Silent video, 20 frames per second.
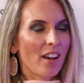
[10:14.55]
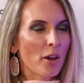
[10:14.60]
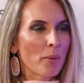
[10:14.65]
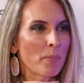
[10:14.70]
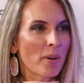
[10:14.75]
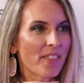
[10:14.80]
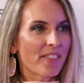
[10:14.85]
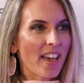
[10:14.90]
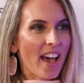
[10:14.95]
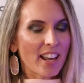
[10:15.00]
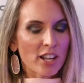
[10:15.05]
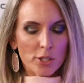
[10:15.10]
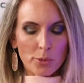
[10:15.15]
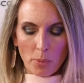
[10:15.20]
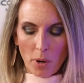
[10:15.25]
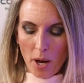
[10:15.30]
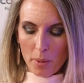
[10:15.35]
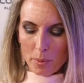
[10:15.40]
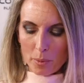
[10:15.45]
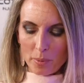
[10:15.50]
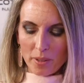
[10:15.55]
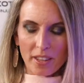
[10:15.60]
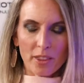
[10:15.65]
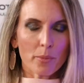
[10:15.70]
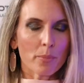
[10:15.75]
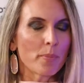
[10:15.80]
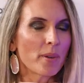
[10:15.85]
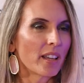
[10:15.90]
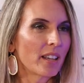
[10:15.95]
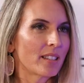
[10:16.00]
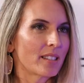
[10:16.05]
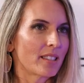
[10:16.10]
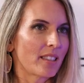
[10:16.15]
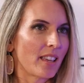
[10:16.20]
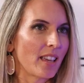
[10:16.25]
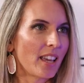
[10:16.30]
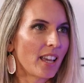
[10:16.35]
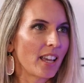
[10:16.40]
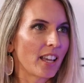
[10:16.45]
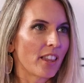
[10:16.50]
But that is probably the biggest
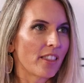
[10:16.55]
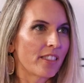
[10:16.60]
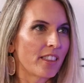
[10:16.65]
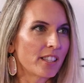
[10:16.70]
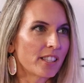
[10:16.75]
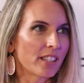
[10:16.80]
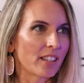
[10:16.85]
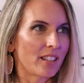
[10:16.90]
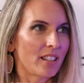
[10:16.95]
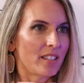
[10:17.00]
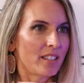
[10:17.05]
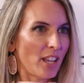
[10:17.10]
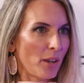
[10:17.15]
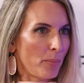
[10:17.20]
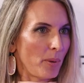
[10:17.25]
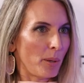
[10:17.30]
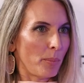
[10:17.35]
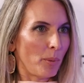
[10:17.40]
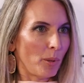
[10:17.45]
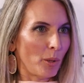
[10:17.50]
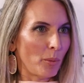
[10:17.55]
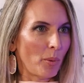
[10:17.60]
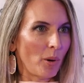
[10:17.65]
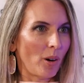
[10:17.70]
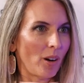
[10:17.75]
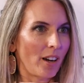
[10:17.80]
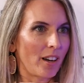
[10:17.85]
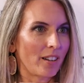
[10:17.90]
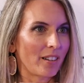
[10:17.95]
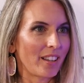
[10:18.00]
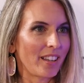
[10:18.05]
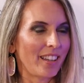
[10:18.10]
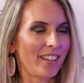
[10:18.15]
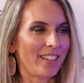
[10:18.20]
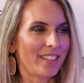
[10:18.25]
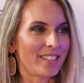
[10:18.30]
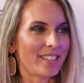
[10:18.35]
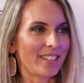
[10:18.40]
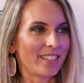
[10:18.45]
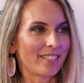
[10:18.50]
thing that's going to set people apart
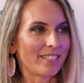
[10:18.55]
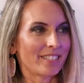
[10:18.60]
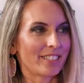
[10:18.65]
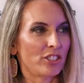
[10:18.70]
is